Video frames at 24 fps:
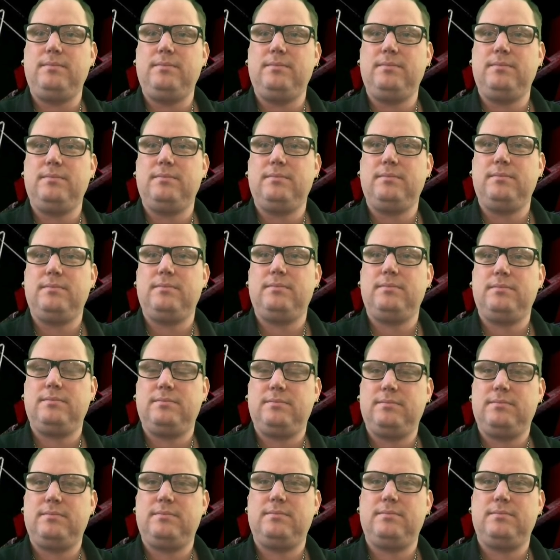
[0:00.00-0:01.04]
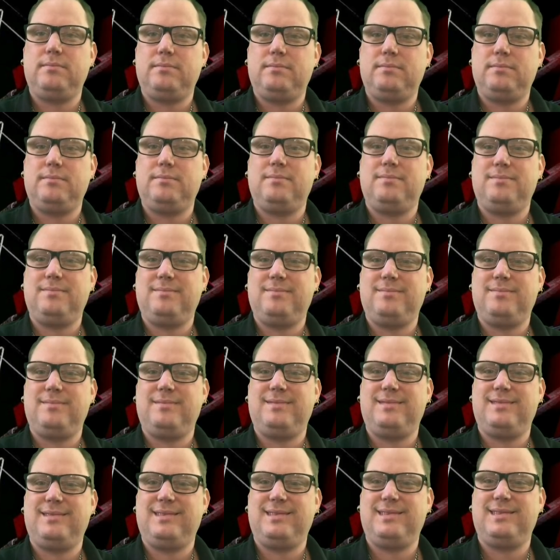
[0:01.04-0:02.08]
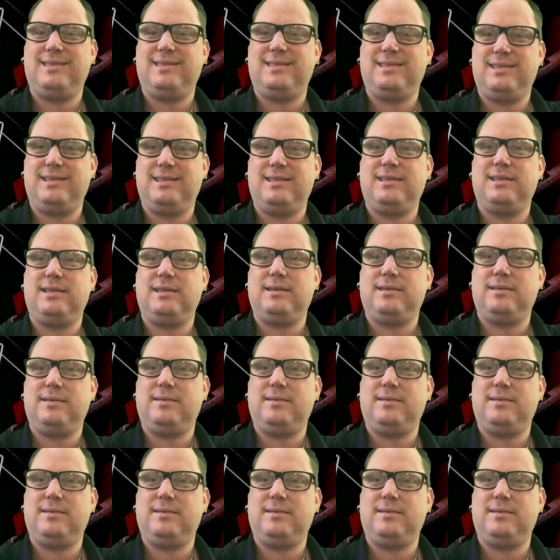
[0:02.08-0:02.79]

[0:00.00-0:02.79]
No words are spoken by the person on screen.